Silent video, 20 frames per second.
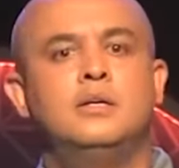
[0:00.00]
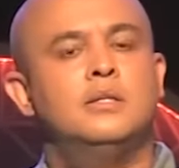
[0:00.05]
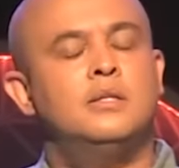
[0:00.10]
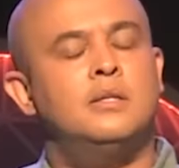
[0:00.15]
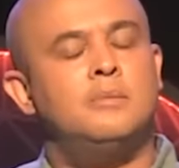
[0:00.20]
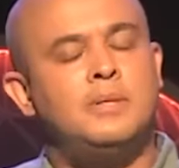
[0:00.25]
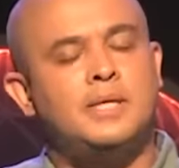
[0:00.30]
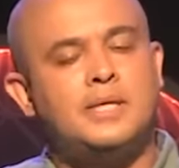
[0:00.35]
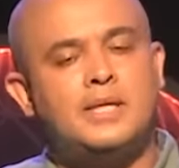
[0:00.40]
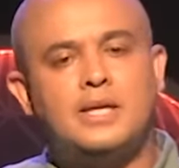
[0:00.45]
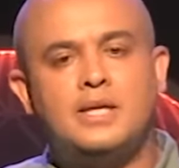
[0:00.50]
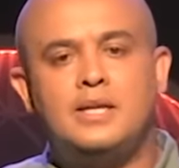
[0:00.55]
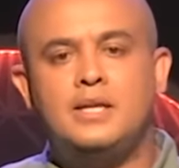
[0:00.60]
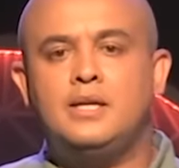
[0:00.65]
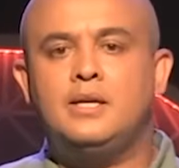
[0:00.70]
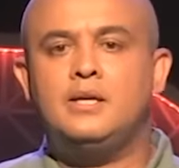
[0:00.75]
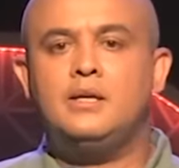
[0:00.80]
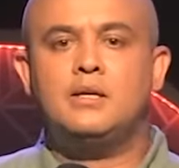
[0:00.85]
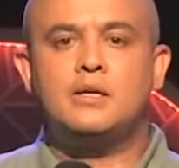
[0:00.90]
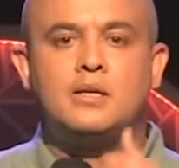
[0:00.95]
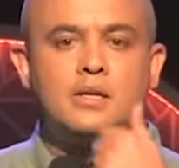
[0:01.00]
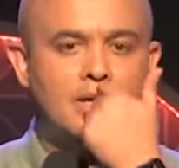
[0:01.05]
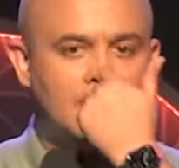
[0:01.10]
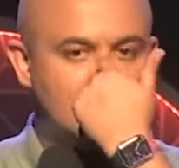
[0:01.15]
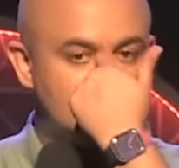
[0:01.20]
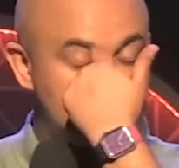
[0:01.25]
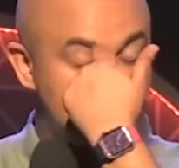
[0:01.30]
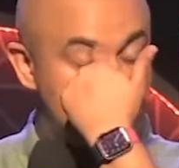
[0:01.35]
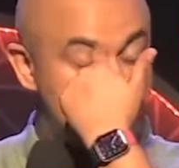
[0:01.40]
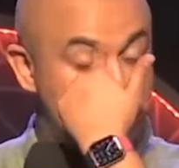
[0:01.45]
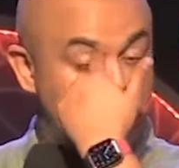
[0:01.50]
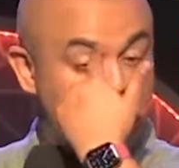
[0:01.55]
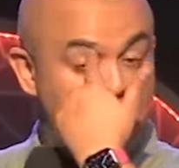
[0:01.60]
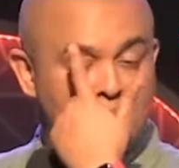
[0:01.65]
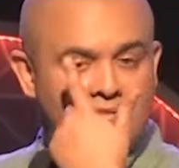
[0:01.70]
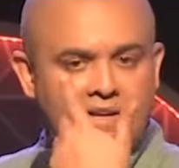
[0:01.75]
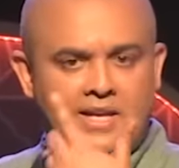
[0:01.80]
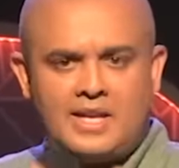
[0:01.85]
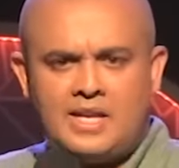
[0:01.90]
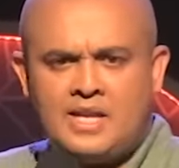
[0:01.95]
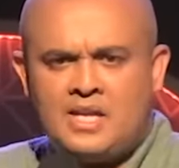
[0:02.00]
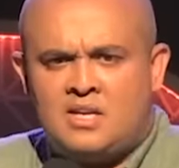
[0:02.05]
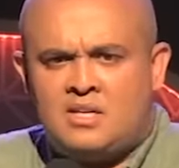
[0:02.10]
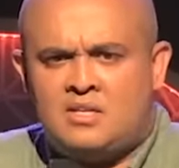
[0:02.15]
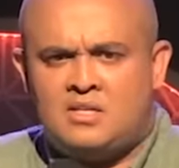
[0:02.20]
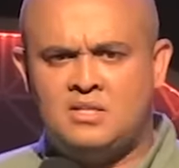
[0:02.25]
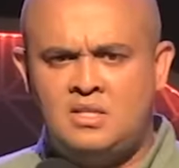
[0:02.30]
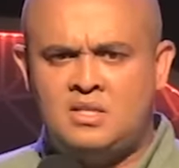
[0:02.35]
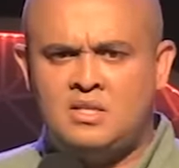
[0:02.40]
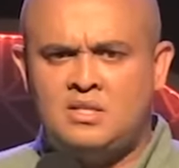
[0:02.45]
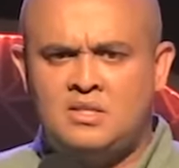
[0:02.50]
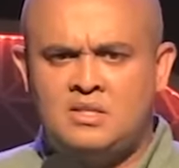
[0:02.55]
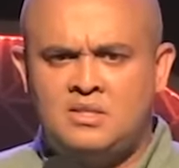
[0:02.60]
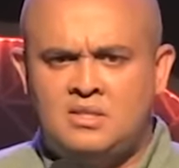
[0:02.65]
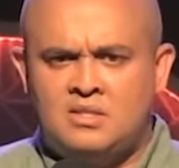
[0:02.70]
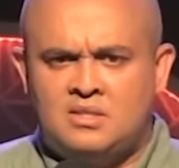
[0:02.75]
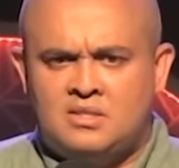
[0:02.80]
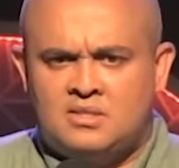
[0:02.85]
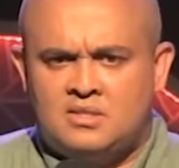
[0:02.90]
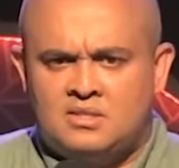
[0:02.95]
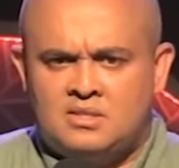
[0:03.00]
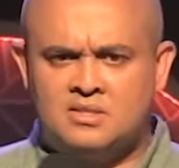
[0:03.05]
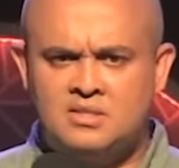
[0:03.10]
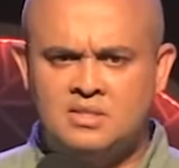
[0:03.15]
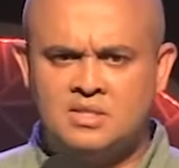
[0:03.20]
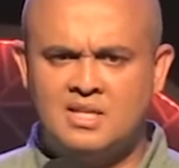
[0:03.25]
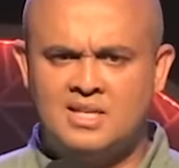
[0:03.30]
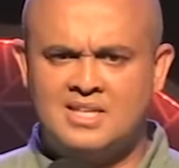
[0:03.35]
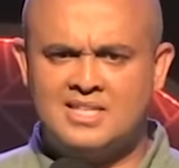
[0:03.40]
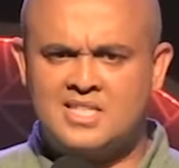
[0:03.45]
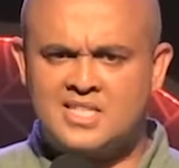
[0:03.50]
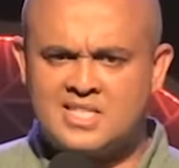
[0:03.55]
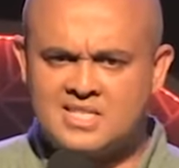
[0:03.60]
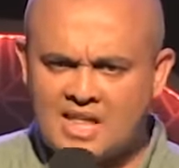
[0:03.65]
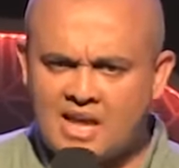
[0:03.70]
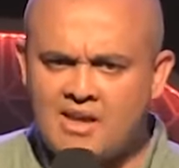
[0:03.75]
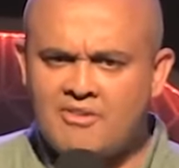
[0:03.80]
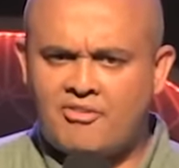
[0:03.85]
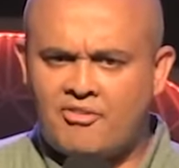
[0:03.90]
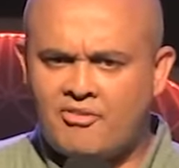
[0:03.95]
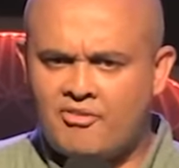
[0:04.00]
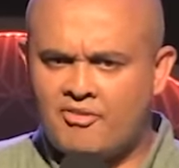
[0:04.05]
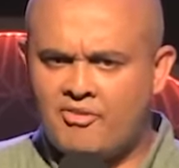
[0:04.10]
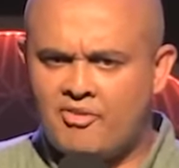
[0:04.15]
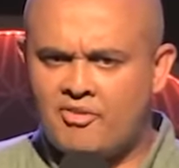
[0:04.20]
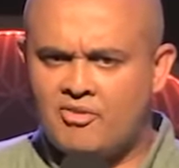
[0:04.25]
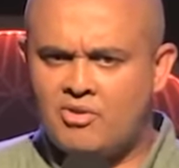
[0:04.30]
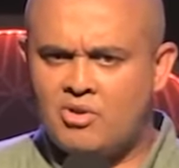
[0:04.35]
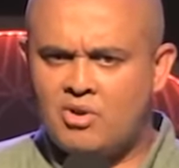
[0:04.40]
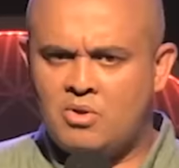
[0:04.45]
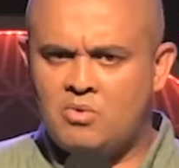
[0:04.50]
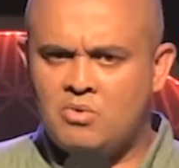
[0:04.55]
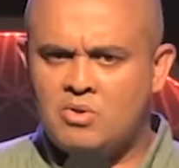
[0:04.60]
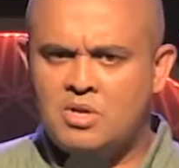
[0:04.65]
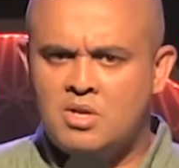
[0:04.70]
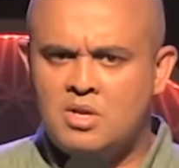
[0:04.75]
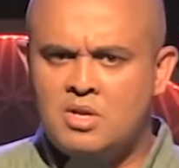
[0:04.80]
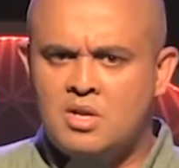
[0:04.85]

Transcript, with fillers: The beginning, girls are still very, a little stiff, you know?